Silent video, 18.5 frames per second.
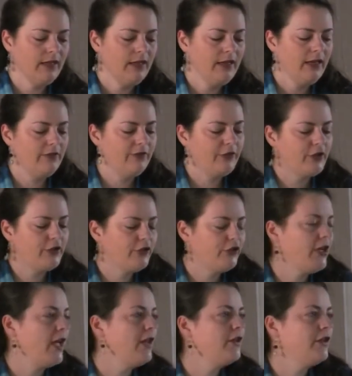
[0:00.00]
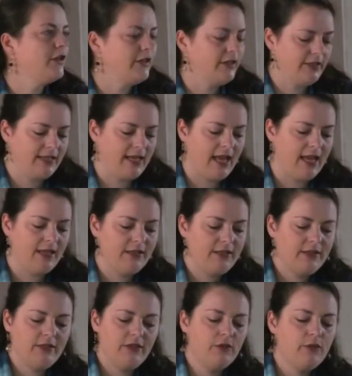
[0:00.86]
If your gender
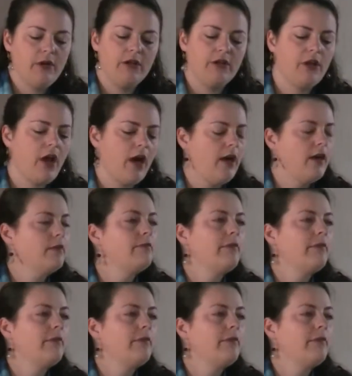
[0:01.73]
says you are not a